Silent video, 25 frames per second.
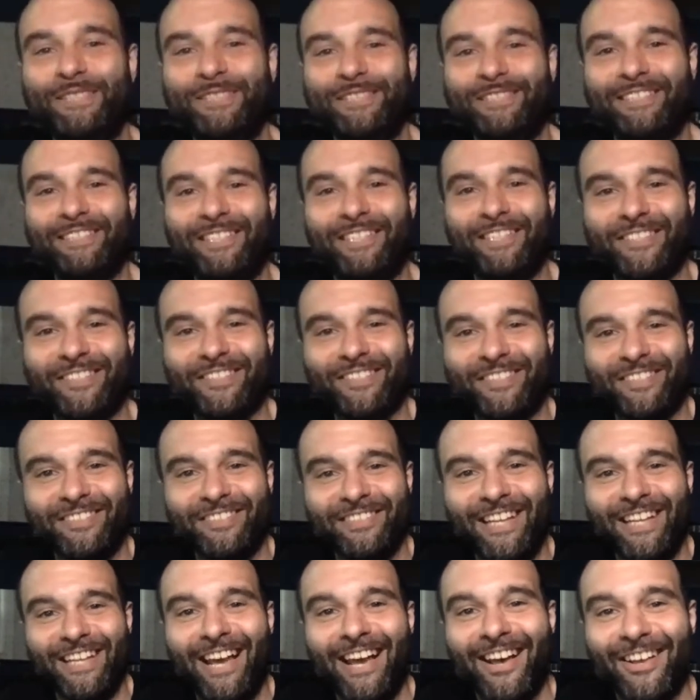us in the
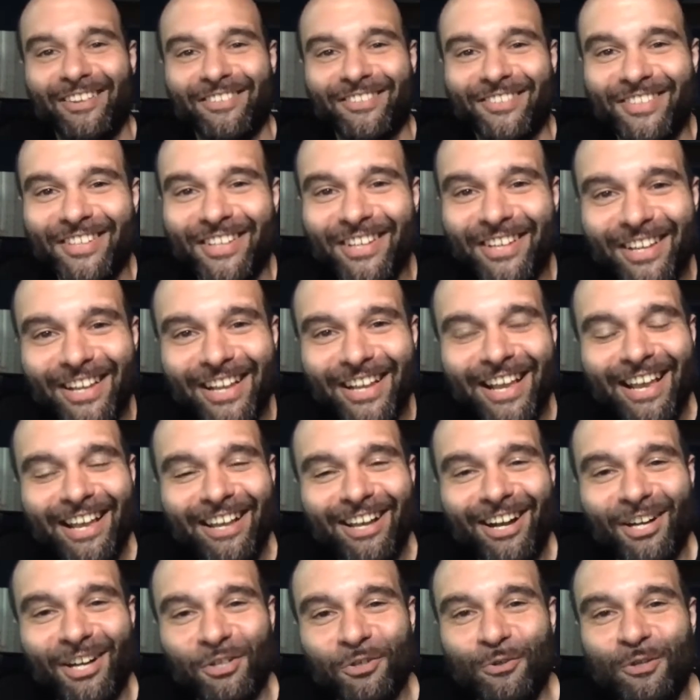house,
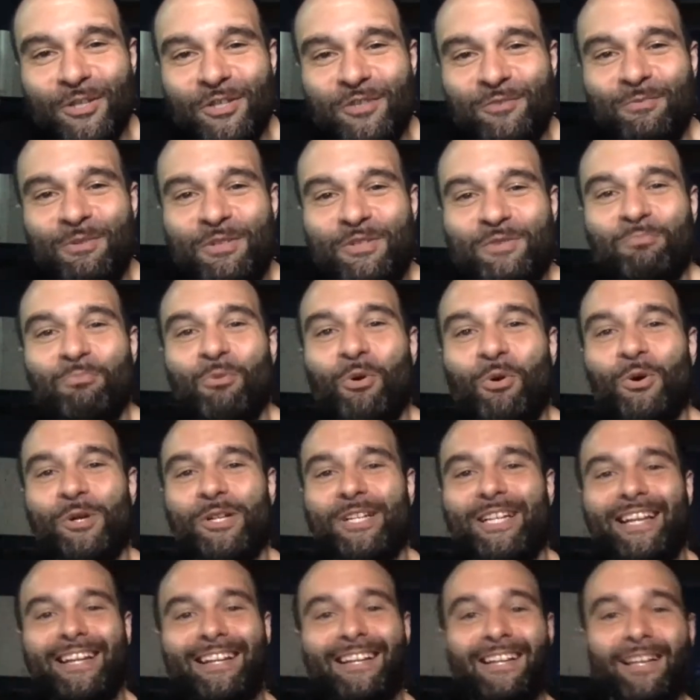Christmas
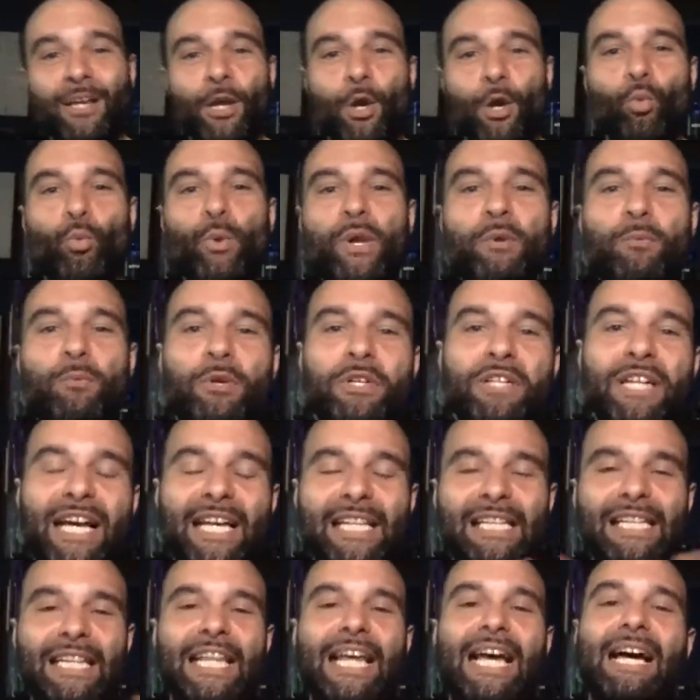morning. We were not
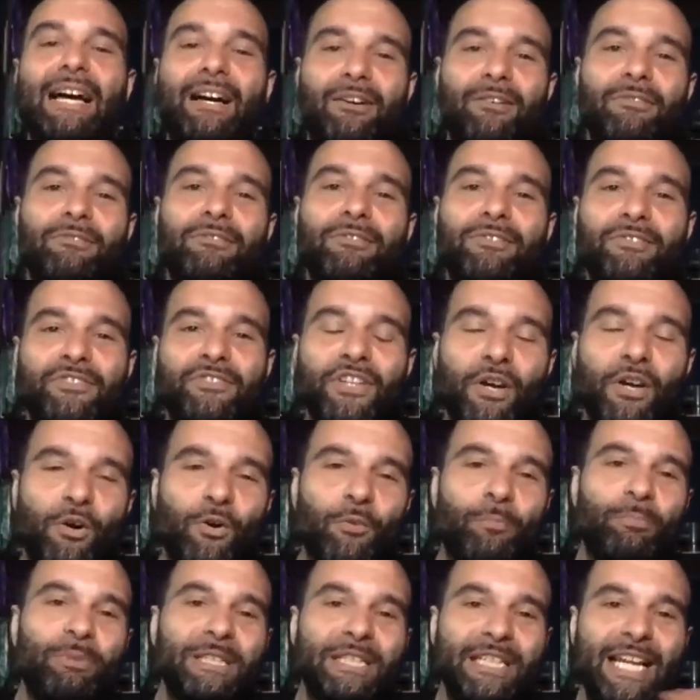allowed to
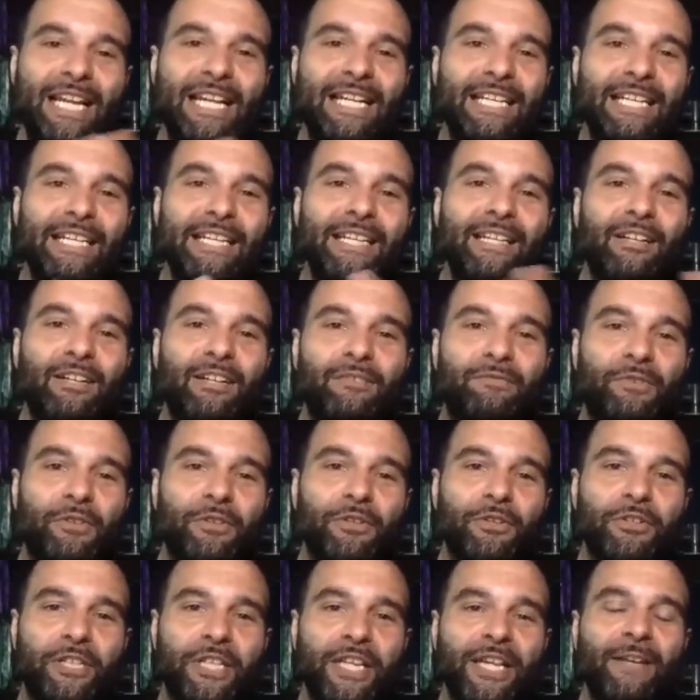open any of her
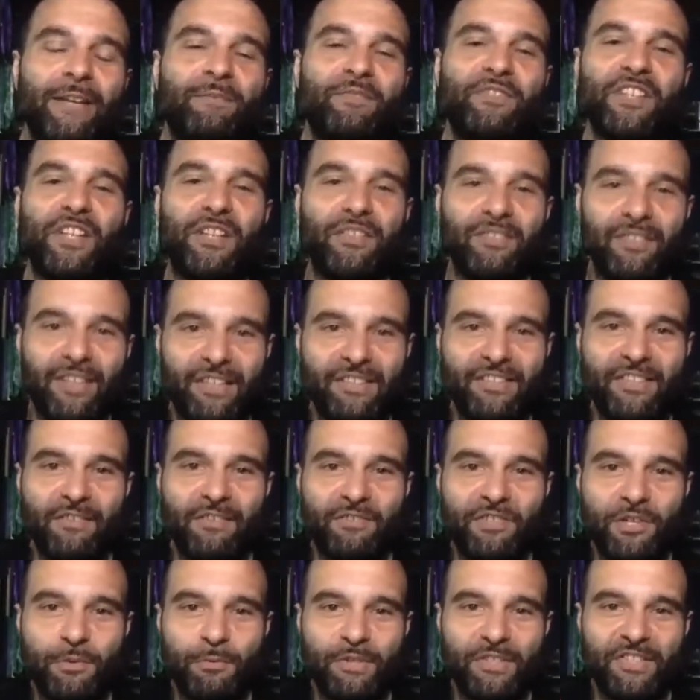gifts unless if
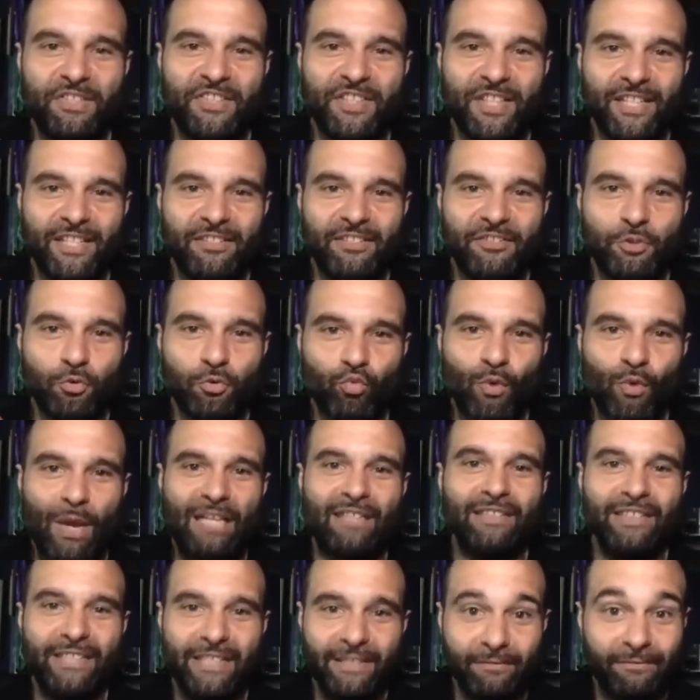she was sitting
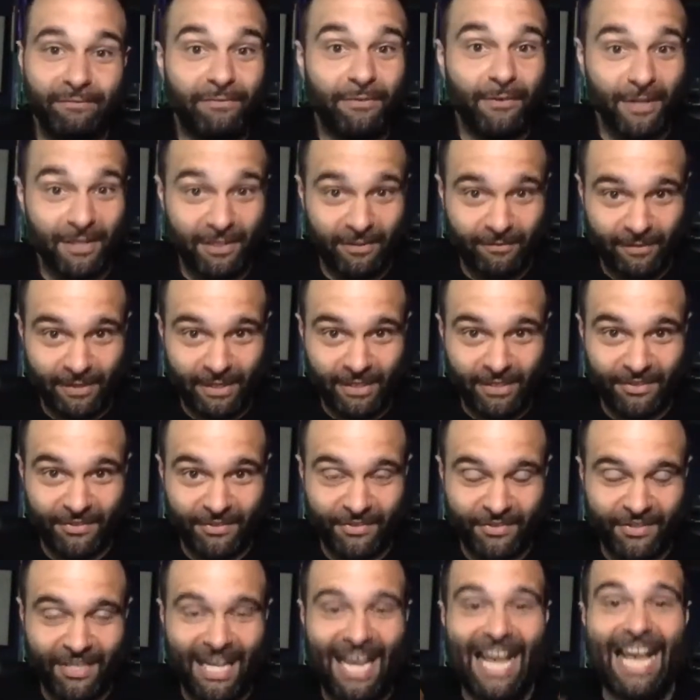directly in front of
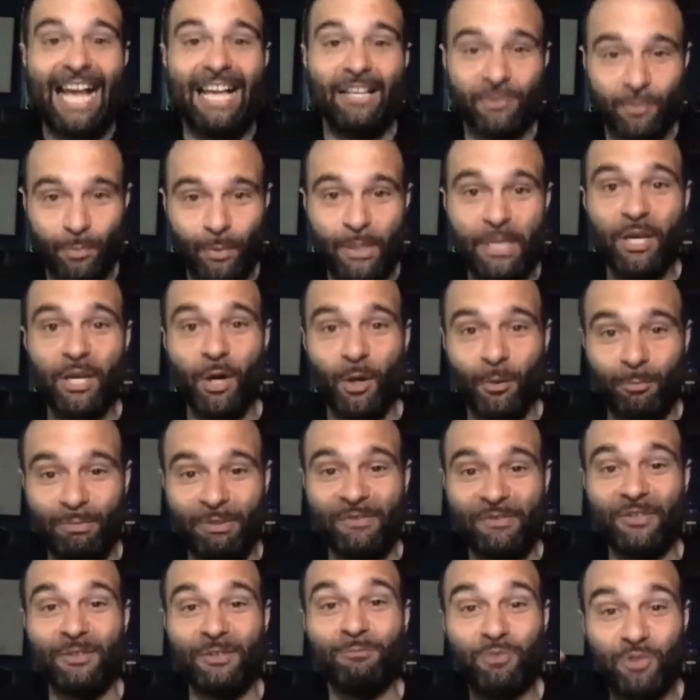us as we opened
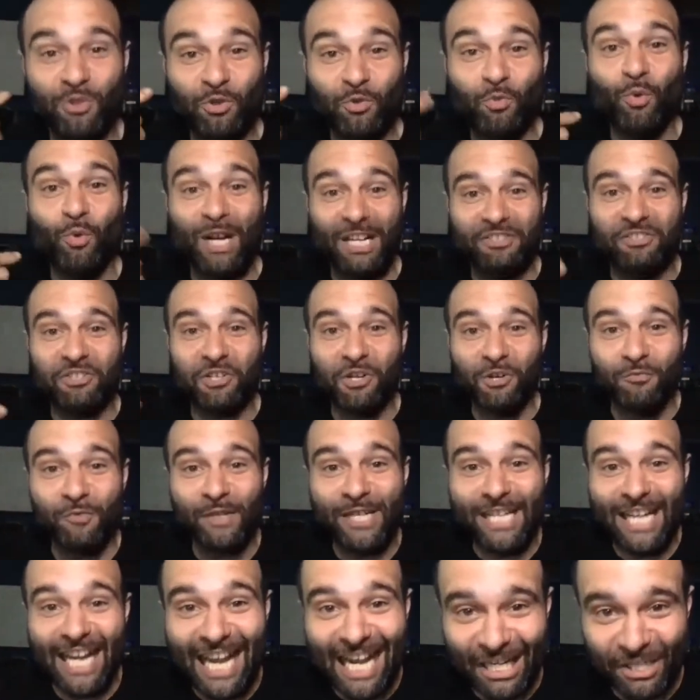them to watch our
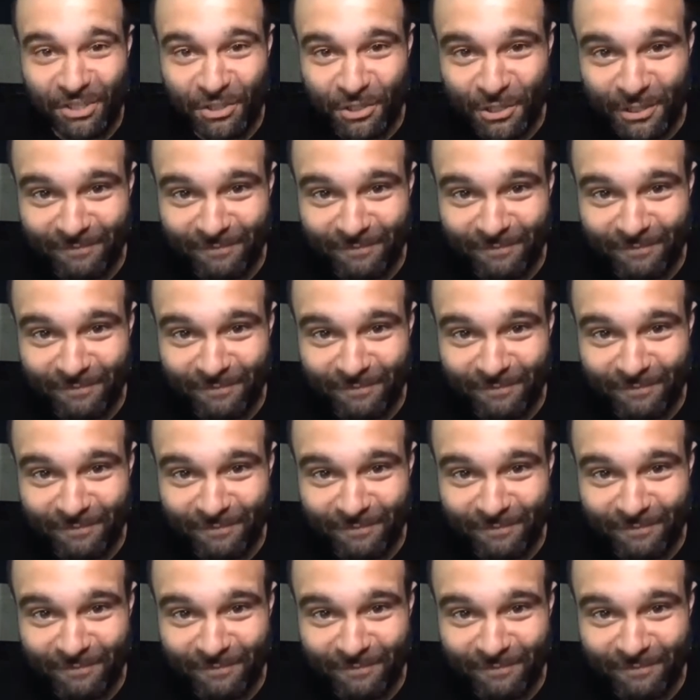reaction.